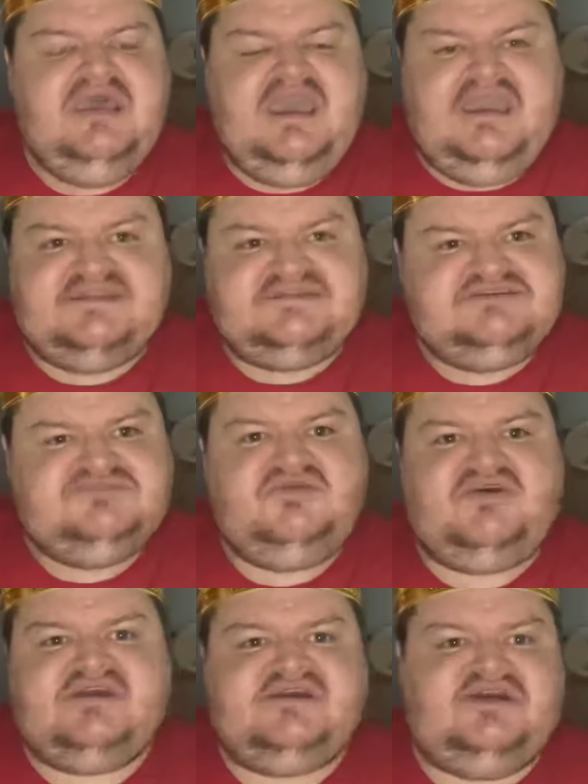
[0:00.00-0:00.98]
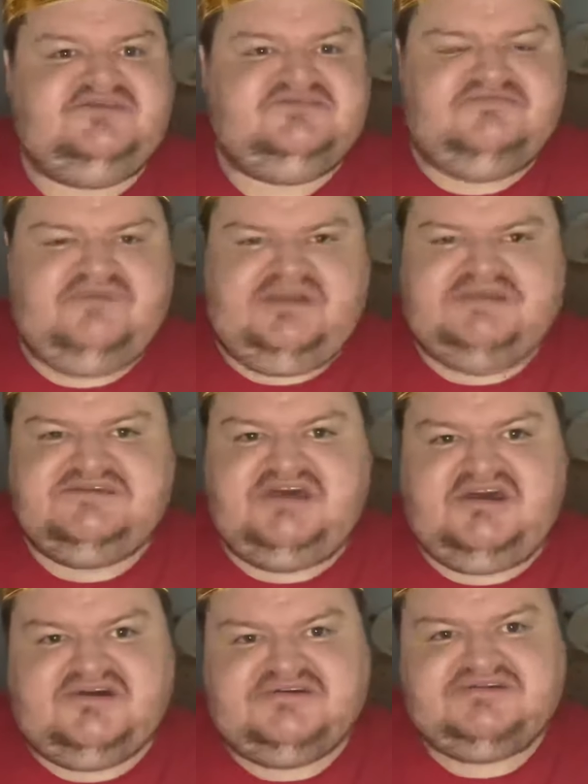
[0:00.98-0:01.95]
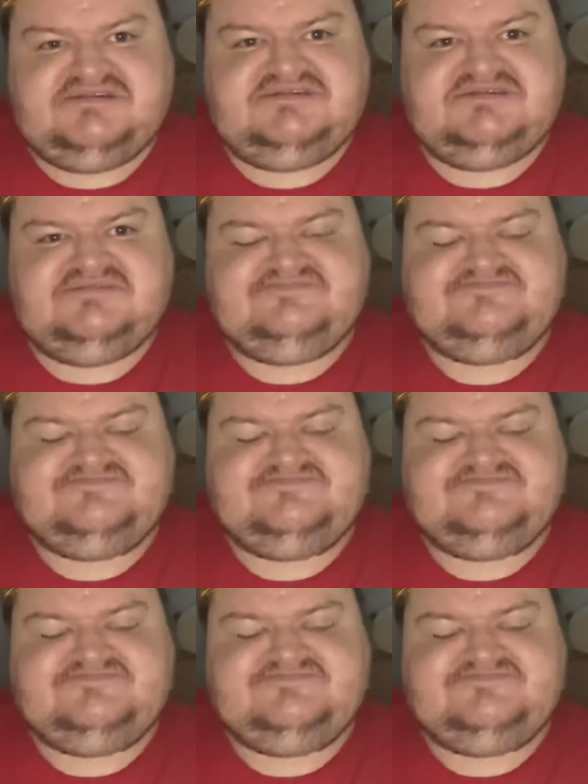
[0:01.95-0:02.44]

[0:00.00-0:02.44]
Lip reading: Hence, why I can't do many tasks.